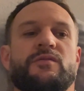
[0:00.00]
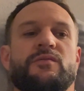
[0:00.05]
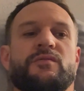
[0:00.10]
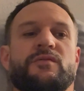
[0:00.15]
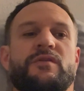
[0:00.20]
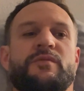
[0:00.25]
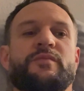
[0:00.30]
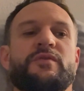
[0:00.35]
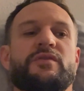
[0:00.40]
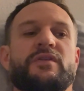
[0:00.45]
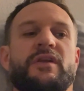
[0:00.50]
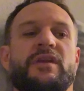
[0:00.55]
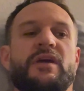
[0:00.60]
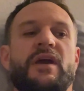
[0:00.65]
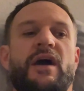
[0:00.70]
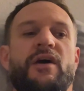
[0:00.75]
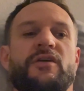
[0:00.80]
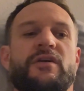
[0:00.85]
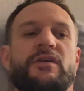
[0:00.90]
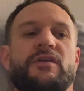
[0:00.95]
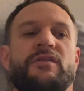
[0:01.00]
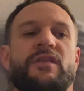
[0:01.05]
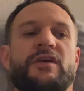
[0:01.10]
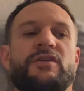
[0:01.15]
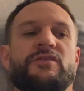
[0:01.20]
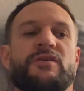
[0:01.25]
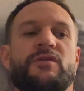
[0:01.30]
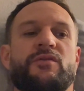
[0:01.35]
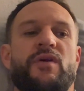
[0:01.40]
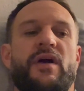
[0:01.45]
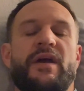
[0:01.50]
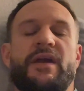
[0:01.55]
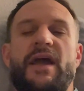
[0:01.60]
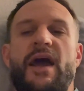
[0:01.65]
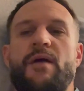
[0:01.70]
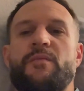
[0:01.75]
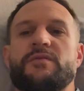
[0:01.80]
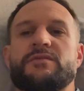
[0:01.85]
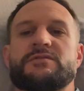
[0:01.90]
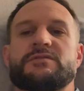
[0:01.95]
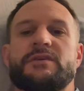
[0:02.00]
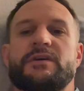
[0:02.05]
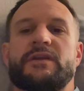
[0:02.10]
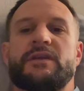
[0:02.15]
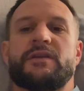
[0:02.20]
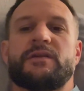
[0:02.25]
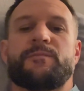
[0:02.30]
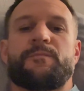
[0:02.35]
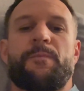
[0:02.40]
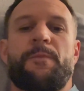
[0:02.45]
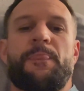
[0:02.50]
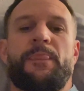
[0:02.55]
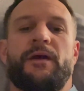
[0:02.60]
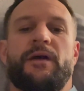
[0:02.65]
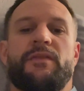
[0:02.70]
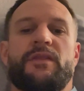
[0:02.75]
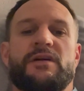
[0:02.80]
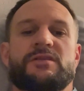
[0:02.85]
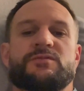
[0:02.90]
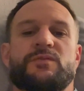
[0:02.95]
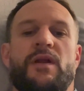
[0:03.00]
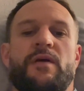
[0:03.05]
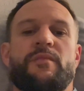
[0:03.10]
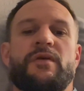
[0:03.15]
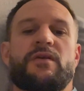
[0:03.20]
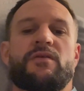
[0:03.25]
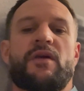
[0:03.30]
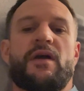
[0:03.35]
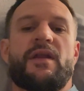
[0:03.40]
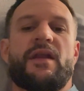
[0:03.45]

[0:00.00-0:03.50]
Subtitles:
community out here that you can rent cabins in, and that's what I'm in right